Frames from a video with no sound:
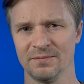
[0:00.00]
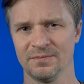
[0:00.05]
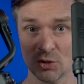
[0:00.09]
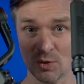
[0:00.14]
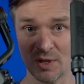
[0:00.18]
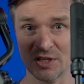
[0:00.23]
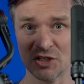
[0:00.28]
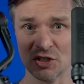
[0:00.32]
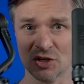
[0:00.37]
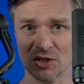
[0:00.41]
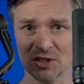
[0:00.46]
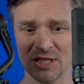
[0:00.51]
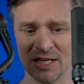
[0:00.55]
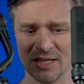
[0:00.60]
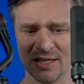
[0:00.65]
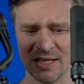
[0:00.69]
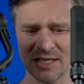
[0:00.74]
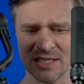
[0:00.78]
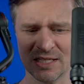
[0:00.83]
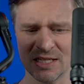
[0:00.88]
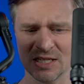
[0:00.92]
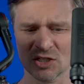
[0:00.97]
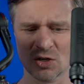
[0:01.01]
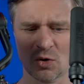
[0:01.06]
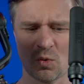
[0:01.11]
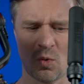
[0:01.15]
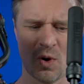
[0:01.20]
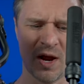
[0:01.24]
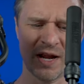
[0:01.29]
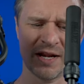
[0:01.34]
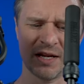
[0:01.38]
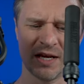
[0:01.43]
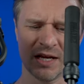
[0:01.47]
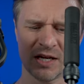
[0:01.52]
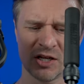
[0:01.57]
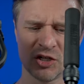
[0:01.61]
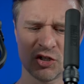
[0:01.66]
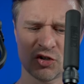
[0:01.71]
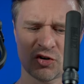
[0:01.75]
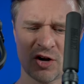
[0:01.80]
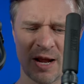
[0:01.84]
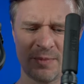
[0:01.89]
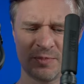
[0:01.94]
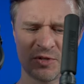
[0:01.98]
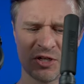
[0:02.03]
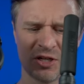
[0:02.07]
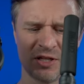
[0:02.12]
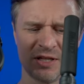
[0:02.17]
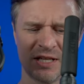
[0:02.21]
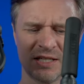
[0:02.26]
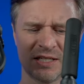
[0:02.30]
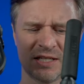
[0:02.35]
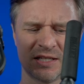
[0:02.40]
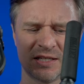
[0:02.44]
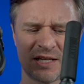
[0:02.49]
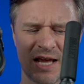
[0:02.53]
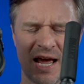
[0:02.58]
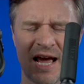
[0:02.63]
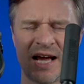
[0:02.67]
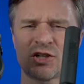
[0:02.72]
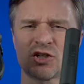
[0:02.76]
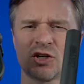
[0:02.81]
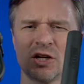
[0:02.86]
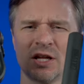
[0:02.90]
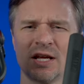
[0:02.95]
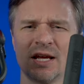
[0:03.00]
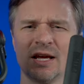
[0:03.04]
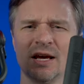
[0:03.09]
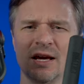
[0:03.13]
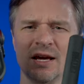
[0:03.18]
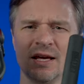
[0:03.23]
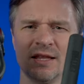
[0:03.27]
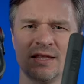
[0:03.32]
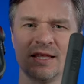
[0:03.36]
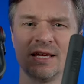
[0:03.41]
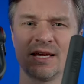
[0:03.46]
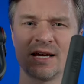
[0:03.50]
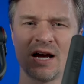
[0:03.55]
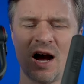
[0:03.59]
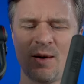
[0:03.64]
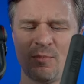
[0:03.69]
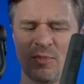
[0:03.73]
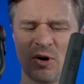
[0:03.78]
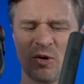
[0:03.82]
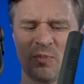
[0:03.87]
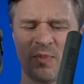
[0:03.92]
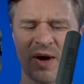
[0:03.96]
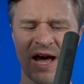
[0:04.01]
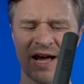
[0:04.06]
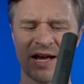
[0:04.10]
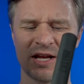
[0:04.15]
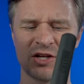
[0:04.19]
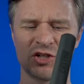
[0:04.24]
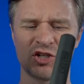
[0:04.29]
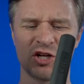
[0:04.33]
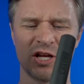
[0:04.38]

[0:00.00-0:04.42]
So as you can see, this is quite a contraption. This is actually the combo package.